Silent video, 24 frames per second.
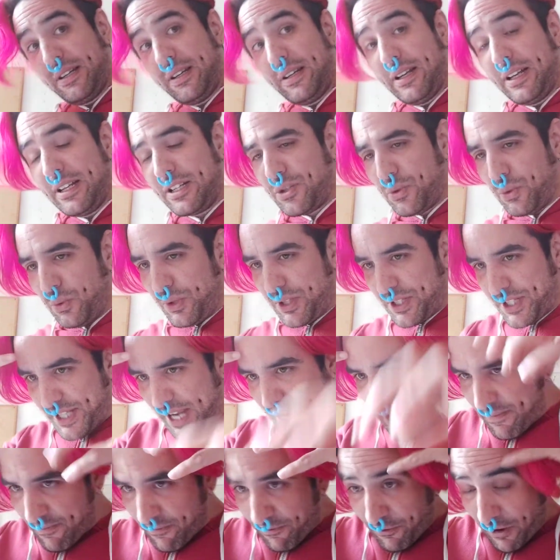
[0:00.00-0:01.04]
it's all the
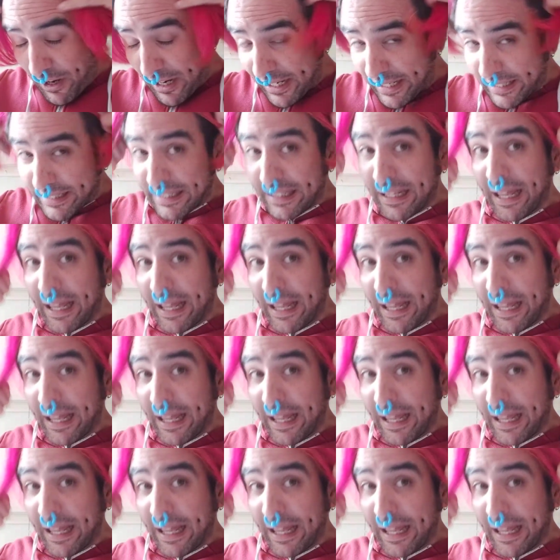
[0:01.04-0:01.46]
same fucking